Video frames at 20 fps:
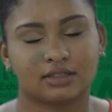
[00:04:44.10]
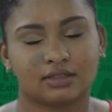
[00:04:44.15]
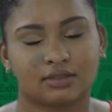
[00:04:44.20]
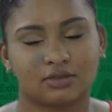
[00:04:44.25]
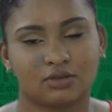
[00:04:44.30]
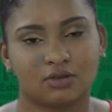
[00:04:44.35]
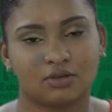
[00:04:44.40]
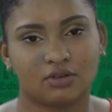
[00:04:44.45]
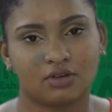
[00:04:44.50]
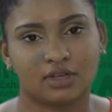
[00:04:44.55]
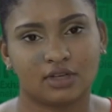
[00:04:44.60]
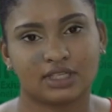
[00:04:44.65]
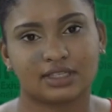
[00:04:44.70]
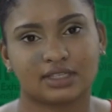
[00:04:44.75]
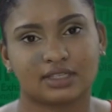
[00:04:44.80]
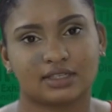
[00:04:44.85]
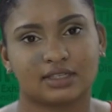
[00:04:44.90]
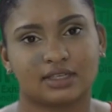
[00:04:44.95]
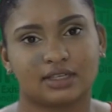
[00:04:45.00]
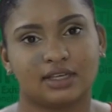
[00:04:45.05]

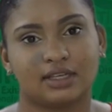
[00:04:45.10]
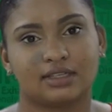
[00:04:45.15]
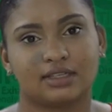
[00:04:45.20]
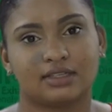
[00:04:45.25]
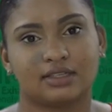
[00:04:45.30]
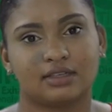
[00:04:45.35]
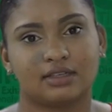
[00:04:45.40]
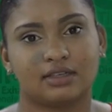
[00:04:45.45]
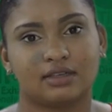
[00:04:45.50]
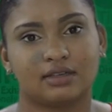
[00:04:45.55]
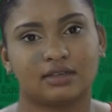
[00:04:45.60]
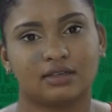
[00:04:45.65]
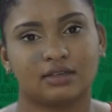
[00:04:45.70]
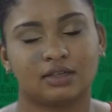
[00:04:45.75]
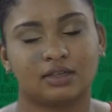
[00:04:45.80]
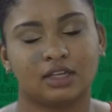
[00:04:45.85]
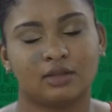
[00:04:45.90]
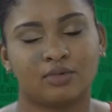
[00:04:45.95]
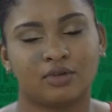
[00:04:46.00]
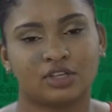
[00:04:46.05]
caused it to,
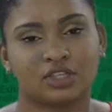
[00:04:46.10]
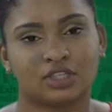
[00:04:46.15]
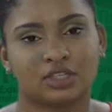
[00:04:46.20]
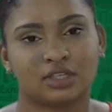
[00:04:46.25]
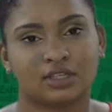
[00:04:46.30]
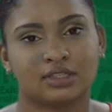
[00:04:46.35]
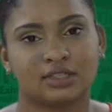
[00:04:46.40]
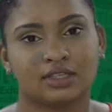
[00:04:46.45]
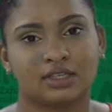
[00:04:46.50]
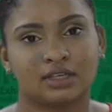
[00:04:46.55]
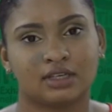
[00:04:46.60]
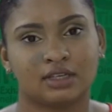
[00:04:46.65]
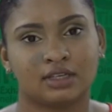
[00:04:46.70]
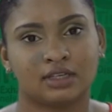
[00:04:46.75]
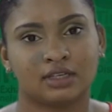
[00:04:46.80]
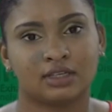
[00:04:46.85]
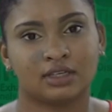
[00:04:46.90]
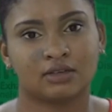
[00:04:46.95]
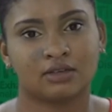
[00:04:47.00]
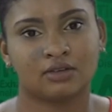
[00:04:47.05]
depression to
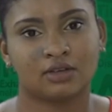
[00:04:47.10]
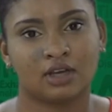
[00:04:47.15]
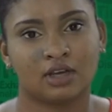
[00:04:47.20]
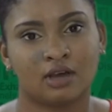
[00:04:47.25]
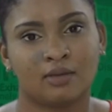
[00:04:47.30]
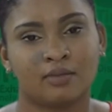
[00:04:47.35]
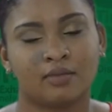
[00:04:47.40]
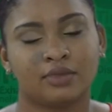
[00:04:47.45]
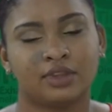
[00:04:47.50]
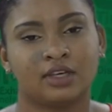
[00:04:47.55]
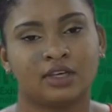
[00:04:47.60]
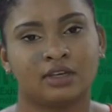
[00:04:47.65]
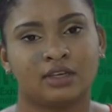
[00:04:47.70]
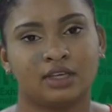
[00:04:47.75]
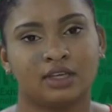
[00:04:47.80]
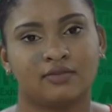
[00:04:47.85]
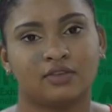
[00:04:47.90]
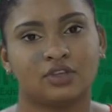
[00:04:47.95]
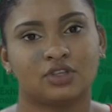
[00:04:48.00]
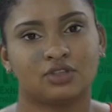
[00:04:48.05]
come down
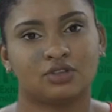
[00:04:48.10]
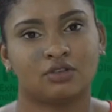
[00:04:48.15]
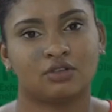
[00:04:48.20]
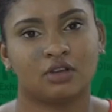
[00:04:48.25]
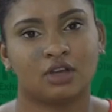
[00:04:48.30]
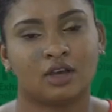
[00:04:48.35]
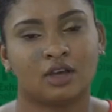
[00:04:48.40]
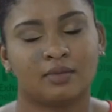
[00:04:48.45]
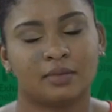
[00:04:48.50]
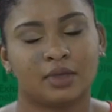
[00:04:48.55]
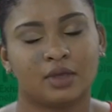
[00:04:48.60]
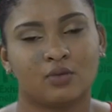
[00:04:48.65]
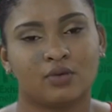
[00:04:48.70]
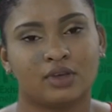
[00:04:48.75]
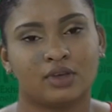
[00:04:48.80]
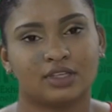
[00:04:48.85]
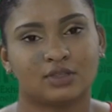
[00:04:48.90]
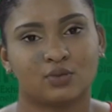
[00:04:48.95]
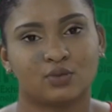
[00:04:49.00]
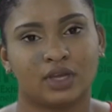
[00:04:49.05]
even stronger on me
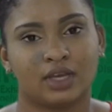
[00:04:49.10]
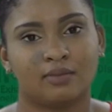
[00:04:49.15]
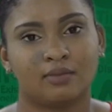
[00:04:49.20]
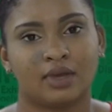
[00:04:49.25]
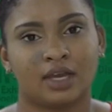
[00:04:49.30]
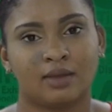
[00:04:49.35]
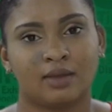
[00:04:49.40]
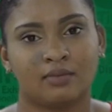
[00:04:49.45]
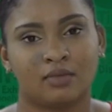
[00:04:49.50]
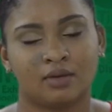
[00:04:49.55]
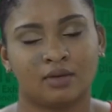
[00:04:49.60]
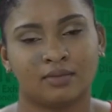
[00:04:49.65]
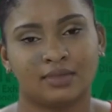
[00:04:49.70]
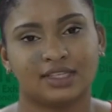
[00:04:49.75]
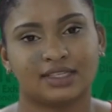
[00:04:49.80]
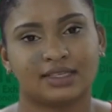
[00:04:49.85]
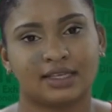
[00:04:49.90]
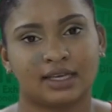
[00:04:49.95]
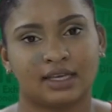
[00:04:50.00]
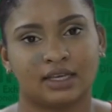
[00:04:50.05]
was when my mom
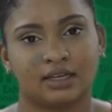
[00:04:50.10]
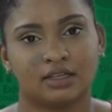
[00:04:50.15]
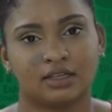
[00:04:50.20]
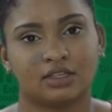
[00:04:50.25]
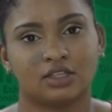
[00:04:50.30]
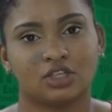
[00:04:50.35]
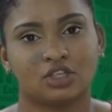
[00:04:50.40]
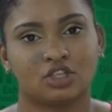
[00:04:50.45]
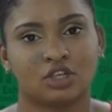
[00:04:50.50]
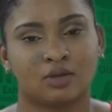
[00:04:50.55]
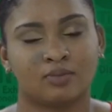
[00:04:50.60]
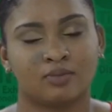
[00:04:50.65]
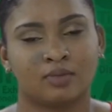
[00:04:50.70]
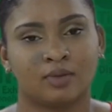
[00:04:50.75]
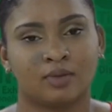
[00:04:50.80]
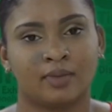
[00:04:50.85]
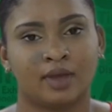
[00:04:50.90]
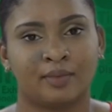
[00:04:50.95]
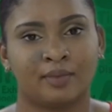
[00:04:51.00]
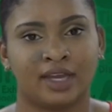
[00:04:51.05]
decided to drop
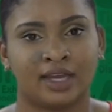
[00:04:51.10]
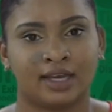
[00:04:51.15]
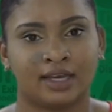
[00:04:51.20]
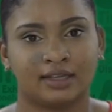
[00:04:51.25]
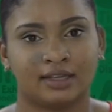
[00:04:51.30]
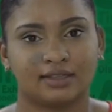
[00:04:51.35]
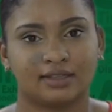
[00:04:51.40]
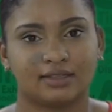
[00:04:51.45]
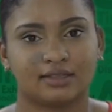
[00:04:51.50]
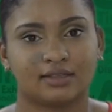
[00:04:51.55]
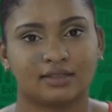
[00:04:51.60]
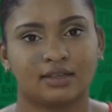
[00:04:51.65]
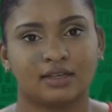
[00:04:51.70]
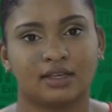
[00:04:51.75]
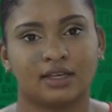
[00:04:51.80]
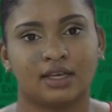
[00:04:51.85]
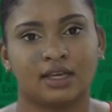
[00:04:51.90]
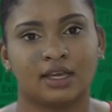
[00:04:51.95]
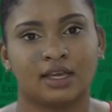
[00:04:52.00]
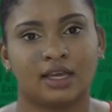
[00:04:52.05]
me by my aunt.
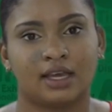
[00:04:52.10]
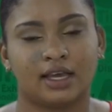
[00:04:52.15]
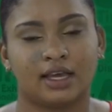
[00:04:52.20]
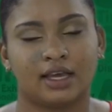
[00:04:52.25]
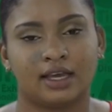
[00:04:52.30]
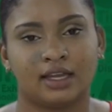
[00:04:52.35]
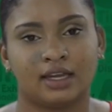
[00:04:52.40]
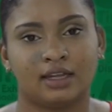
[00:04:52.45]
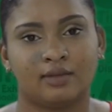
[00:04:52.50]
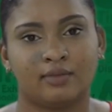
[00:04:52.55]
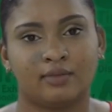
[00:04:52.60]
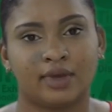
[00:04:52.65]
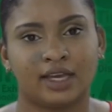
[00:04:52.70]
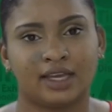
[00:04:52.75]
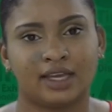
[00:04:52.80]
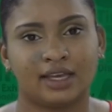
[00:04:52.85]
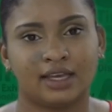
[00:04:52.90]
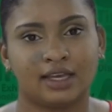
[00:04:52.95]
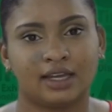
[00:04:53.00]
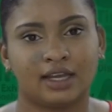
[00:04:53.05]
And in
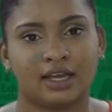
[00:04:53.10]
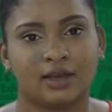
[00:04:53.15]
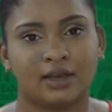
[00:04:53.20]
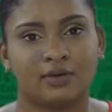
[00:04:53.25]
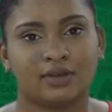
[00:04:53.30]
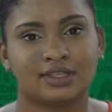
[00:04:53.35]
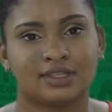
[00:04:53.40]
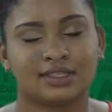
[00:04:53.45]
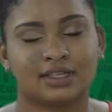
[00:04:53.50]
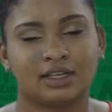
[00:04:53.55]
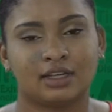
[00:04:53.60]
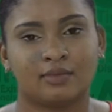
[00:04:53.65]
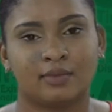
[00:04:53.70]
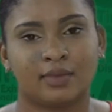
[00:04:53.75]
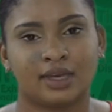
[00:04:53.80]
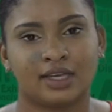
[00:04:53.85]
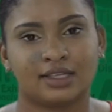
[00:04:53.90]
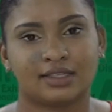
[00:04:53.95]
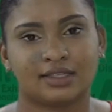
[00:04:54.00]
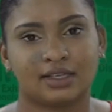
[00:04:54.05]
my head, I was telling
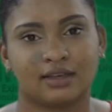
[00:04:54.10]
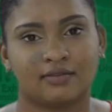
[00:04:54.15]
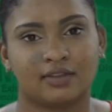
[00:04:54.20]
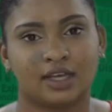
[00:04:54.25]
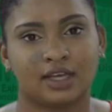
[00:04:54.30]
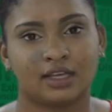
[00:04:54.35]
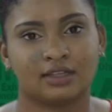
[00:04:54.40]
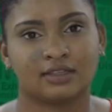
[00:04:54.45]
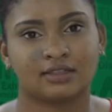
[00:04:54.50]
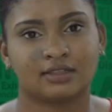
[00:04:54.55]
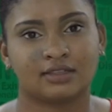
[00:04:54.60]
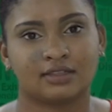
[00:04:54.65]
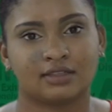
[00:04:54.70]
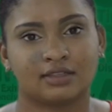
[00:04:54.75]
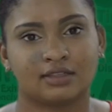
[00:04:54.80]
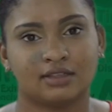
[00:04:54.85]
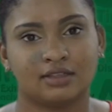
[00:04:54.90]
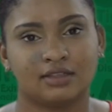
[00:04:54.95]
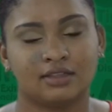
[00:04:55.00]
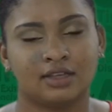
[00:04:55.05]
myself that
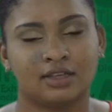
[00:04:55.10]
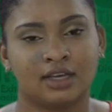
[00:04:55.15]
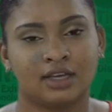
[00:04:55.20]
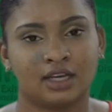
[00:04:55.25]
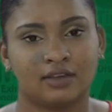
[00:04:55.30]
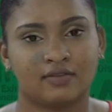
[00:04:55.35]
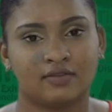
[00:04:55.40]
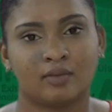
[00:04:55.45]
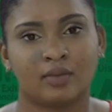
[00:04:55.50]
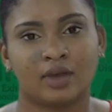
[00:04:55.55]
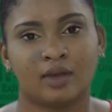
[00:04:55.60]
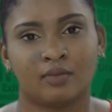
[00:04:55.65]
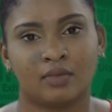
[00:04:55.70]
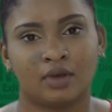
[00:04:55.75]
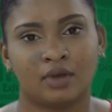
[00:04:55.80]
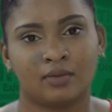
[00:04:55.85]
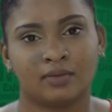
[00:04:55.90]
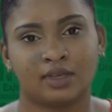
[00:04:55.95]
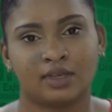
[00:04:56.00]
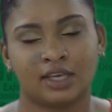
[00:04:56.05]
not even my
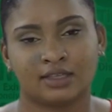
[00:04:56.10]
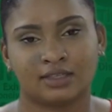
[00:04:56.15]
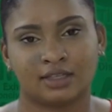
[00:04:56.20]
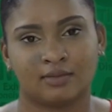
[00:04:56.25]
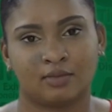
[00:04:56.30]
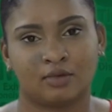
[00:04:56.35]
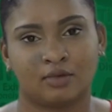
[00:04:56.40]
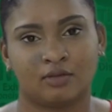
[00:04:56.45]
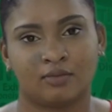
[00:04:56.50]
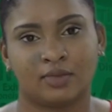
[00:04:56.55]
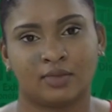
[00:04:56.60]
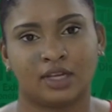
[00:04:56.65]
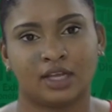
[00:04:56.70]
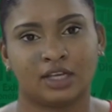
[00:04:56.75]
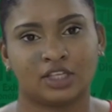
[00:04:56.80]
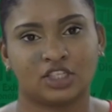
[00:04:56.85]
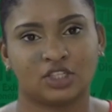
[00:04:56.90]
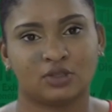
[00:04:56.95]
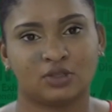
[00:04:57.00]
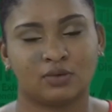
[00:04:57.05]
mom cares about me,
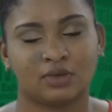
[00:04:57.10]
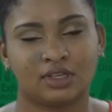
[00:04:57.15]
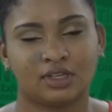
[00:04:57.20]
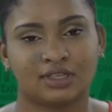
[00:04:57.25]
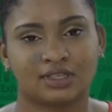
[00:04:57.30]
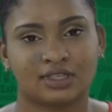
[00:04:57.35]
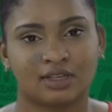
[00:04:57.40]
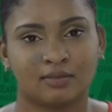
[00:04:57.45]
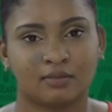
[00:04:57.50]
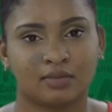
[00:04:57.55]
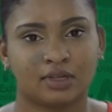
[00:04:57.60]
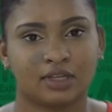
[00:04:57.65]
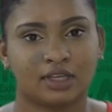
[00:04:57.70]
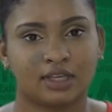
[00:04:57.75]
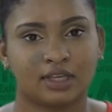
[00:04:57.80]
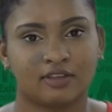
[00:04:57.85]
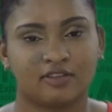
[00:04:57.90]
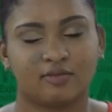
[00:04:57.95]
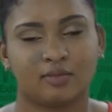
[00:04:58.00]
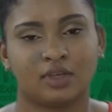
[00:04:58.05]
that she would simply
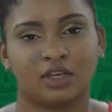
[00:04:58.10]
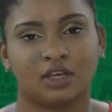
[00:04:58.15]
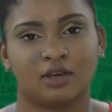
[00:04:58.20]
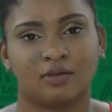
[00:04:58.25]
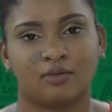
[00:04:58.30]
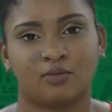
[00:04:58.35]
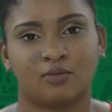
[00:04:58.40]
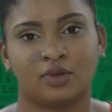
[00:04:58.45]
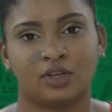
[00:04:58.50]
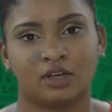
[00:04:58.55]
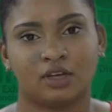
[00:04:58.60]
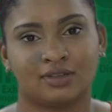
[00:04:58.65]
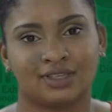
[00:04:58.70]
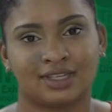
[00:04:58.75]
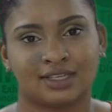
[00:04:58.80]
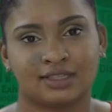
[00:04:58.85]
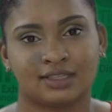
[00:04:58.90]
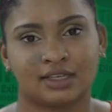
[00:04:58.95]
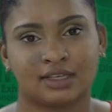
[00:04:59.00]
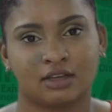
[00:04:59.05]
give me up
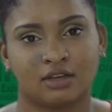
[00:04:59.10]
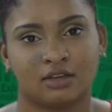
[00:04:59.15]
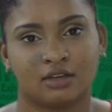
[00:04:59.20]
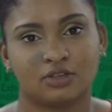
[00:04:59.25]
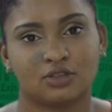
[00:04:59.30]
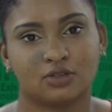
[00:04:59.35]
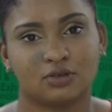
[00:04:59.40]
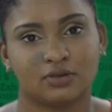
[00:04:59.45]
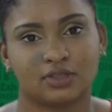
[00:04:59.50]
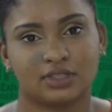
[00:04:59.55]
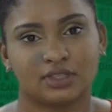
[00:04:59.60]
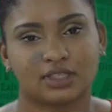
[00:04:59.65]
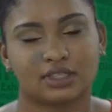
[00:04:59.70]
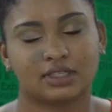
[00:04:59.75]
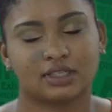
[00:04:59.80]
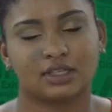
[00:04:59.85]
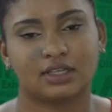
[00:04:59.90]
without a second thought.